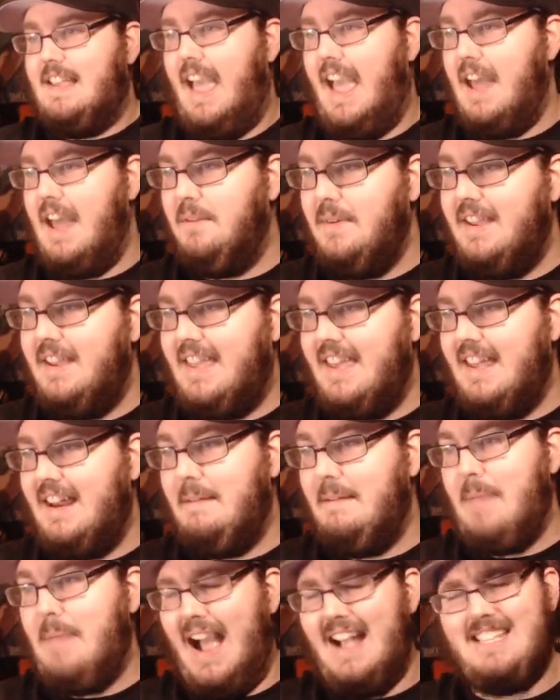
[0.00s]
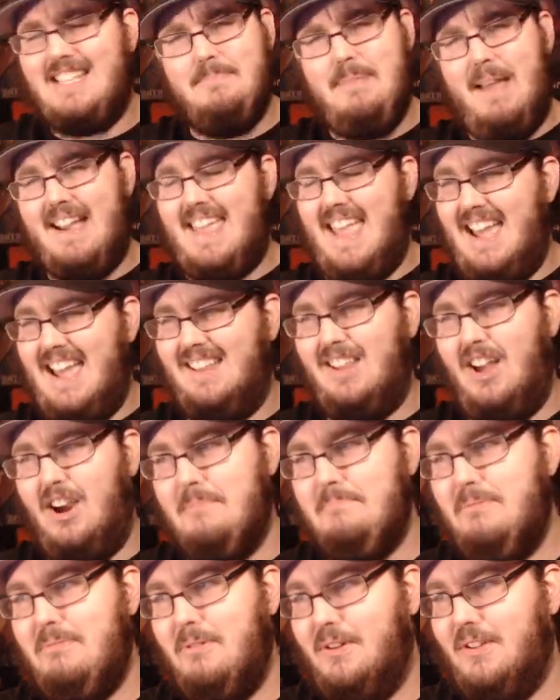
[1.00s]
Can we get a back-to-back
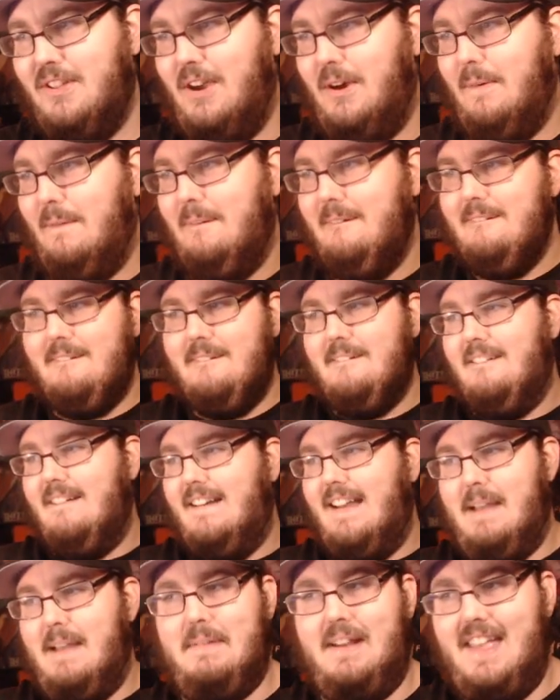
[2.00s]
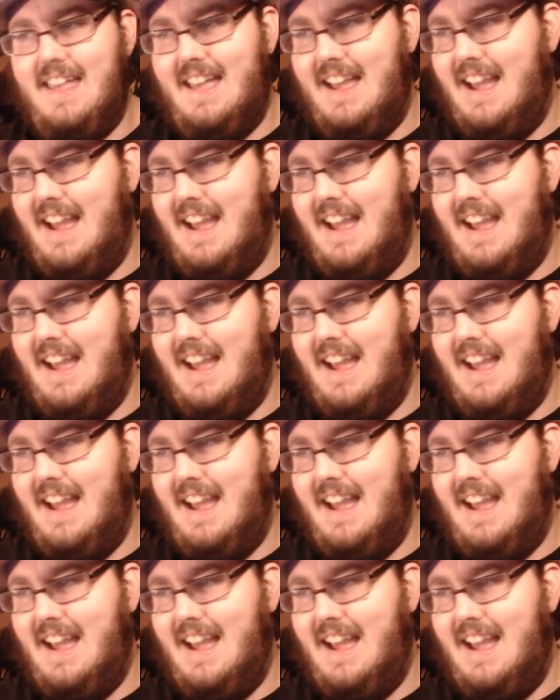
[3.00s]
LR pull, though? I'm